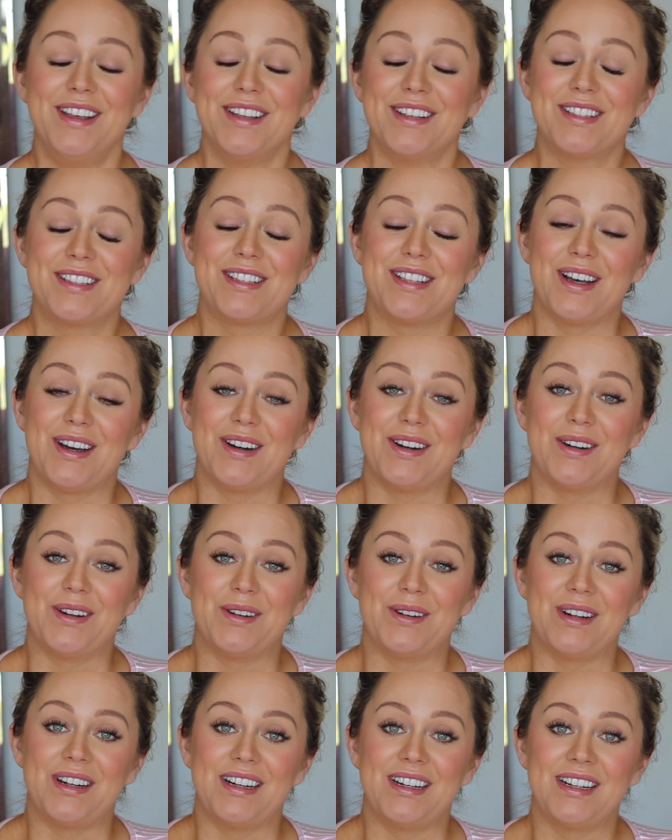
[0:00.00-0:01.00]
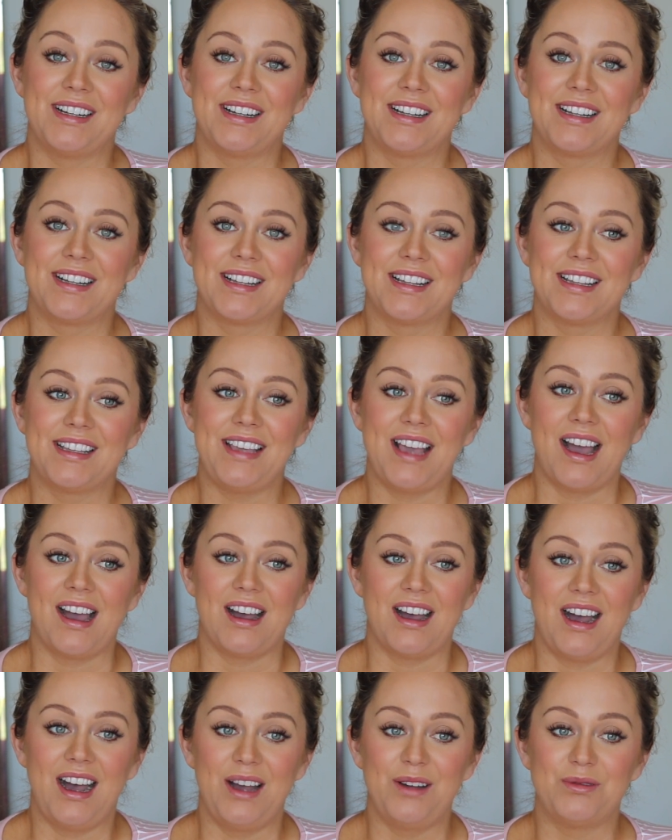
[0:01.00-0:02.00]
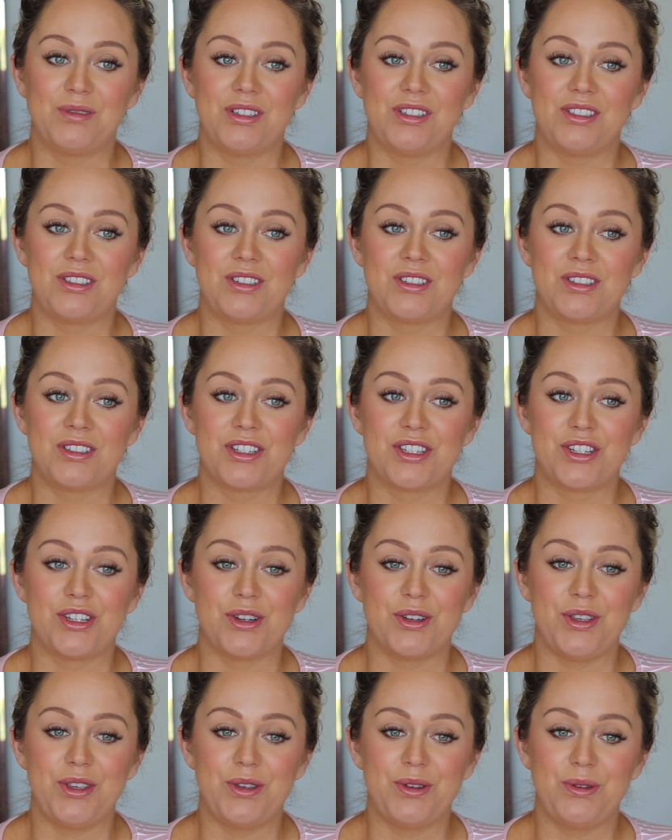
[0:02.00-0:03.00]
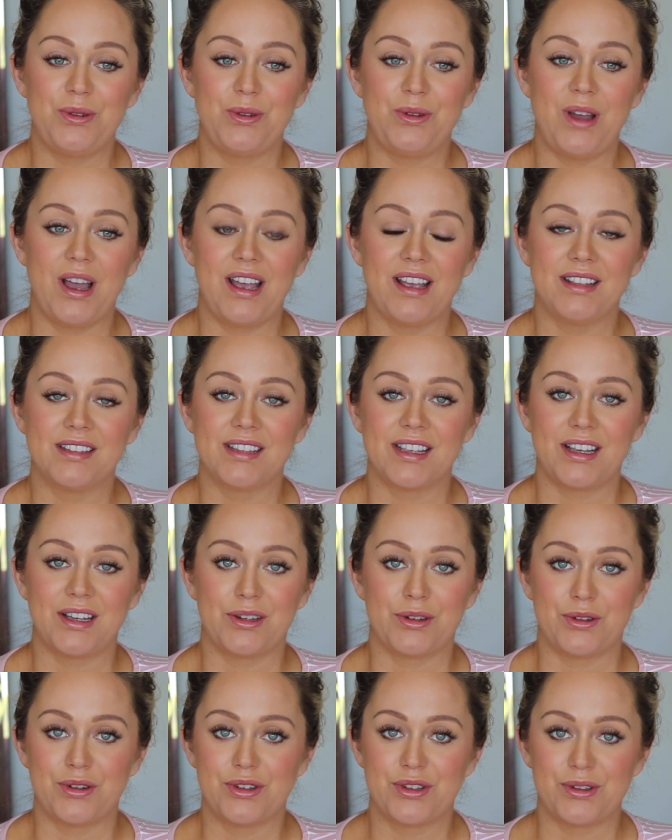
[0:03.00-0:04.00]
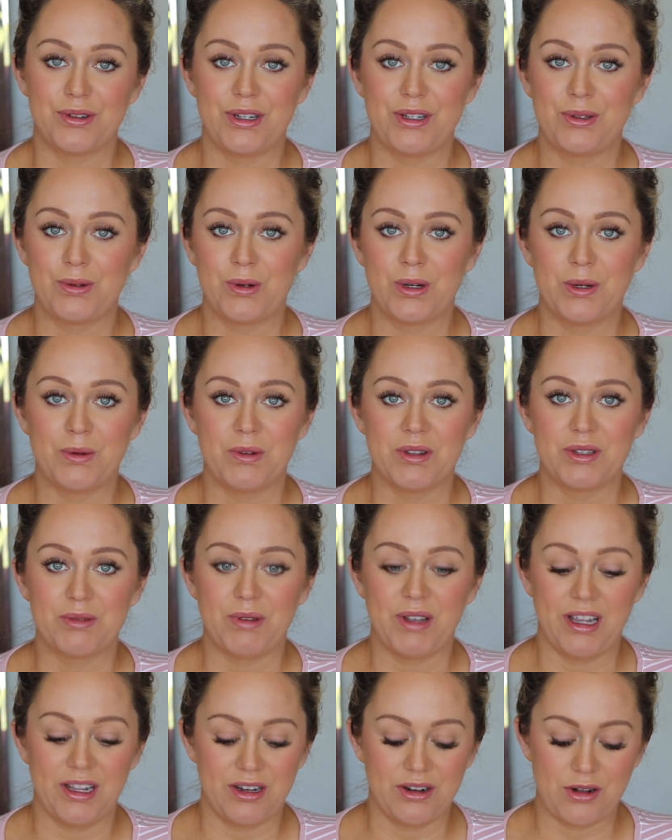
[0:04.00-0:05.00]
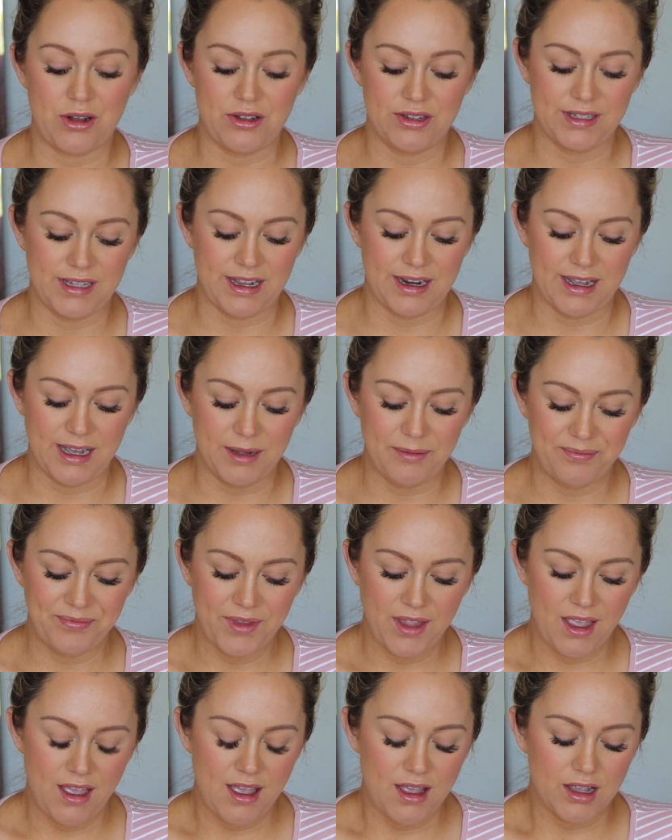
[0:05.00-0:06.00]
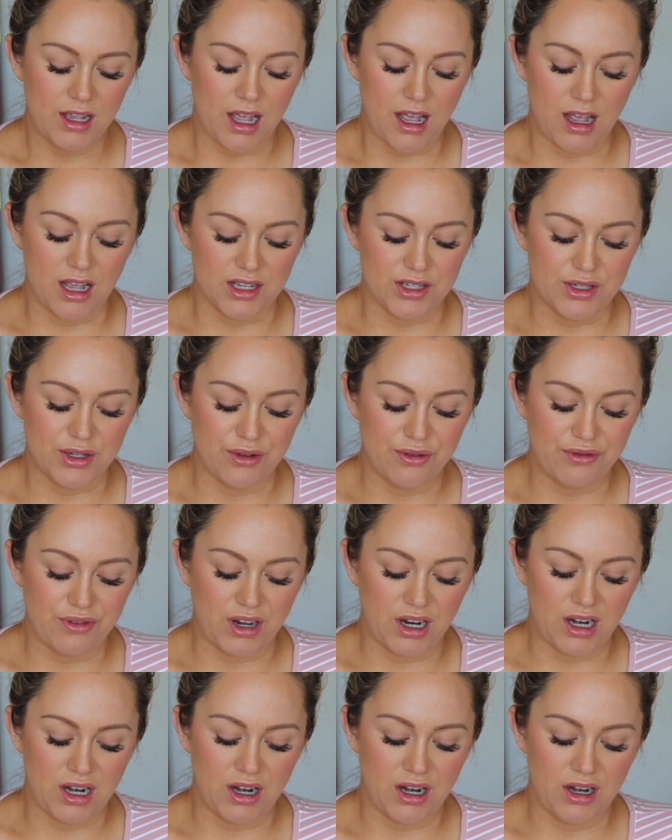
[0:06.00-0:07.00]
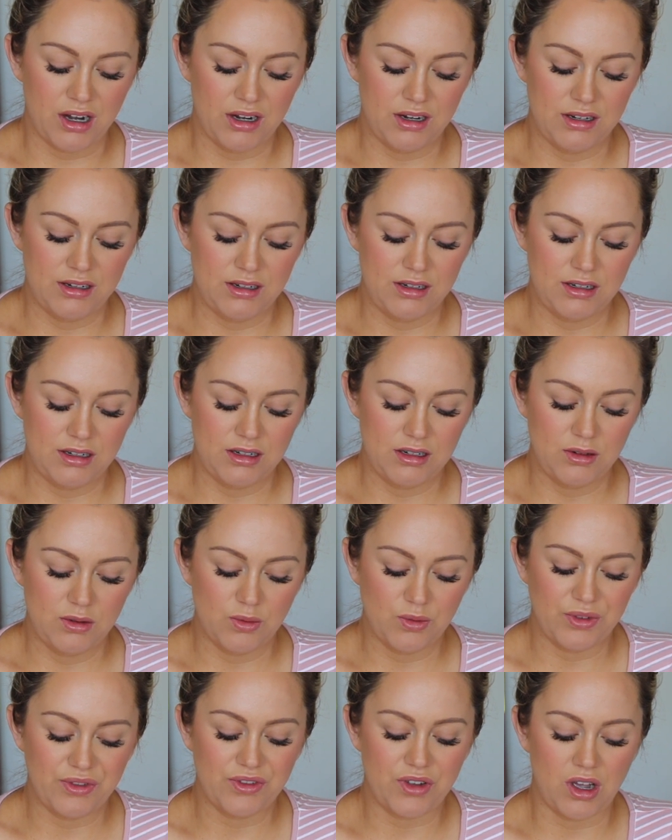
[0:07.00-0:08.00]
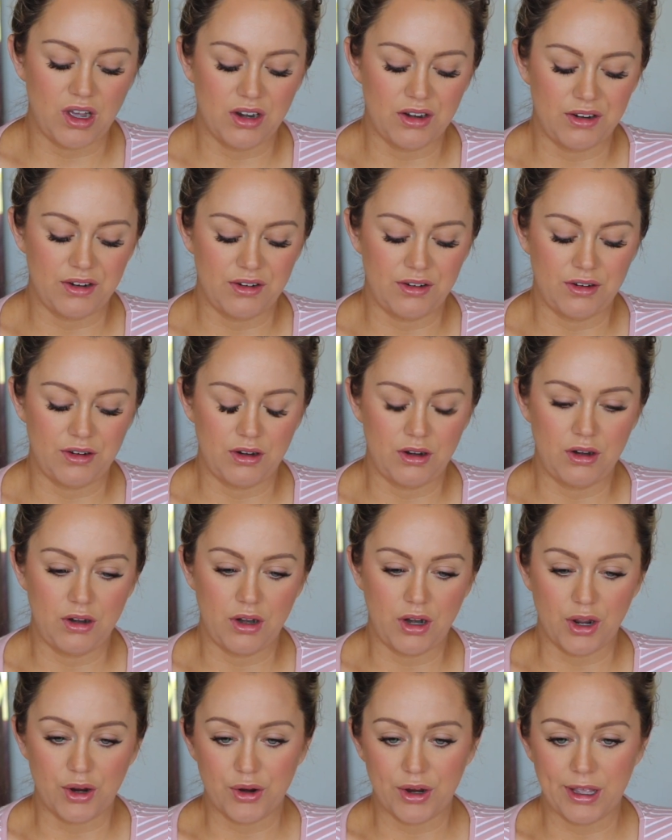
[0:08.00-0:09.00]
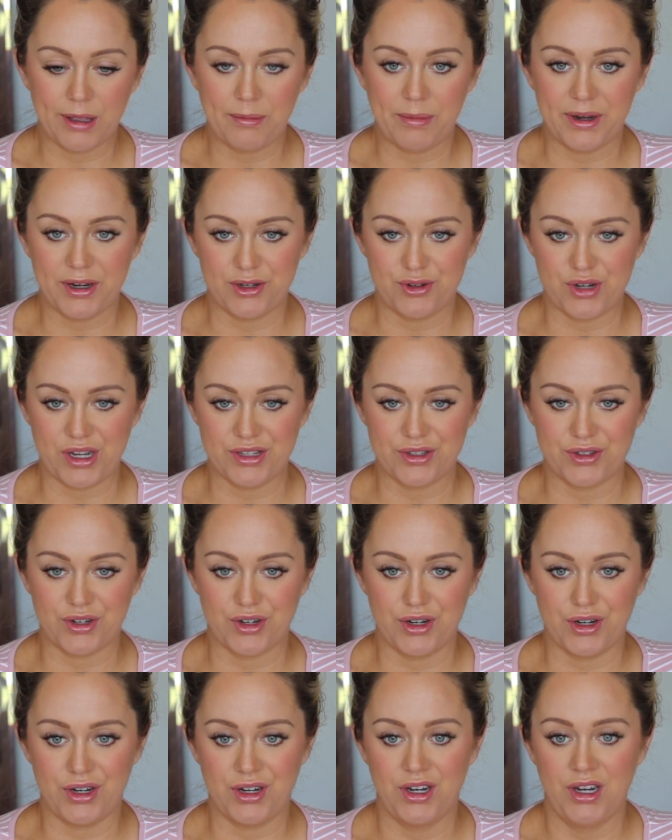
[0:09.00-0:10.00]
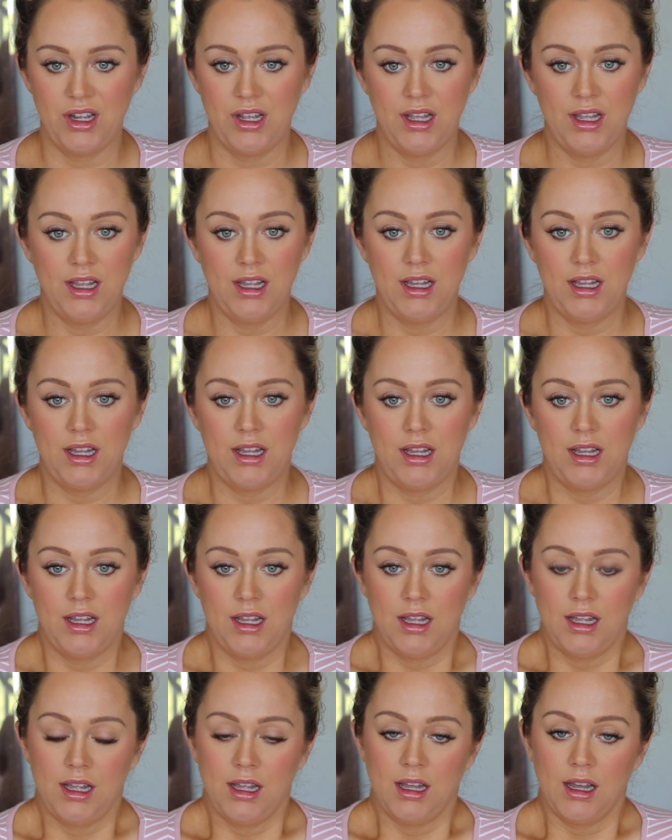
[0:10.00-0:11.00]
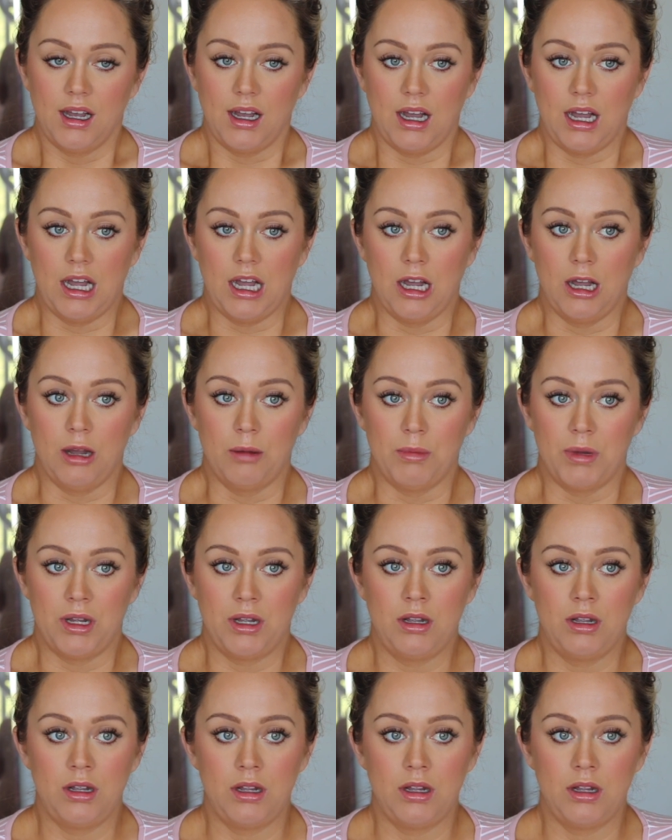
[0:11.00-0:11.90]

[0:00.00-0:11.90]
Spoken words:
So yeah, I will show you guys like a nursery tour once we get it all set up. So far, we've gotten a crib and a dresser, and